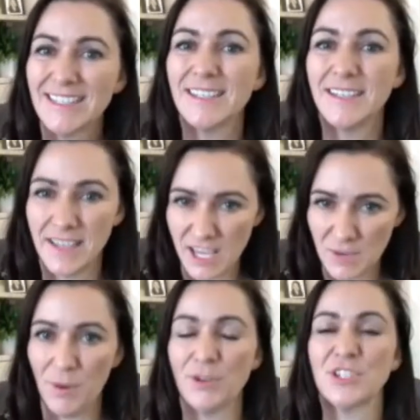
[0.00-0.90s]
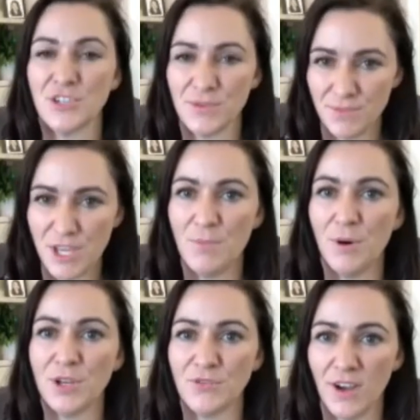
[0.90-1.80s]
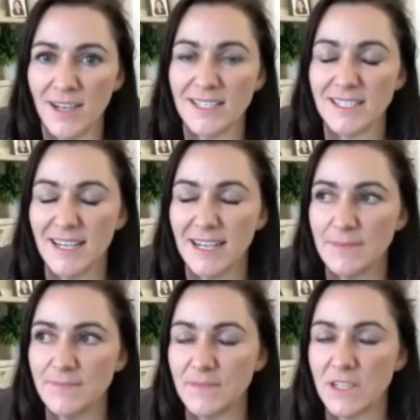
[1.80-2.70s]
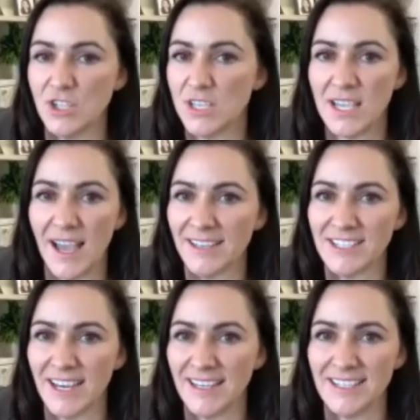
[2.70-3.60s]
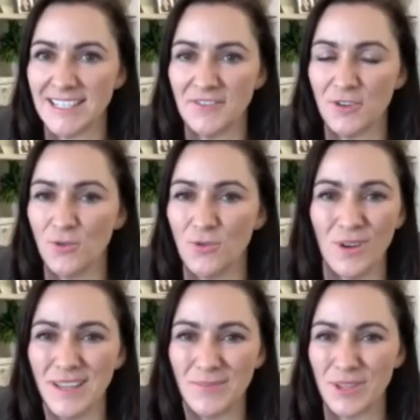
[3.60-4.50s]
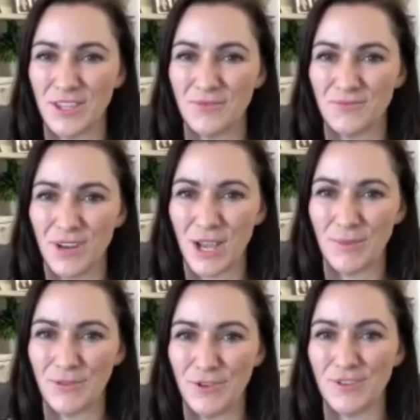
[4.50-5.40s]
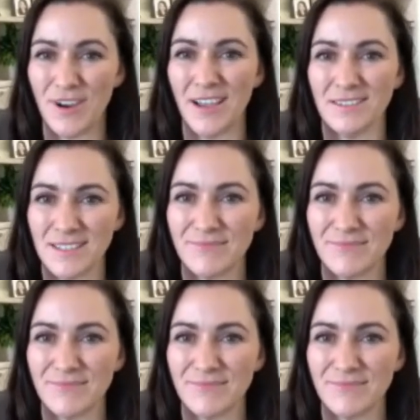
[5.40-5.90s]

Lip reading: To get your posture and get your body right, because you can't change it all within a few rounds.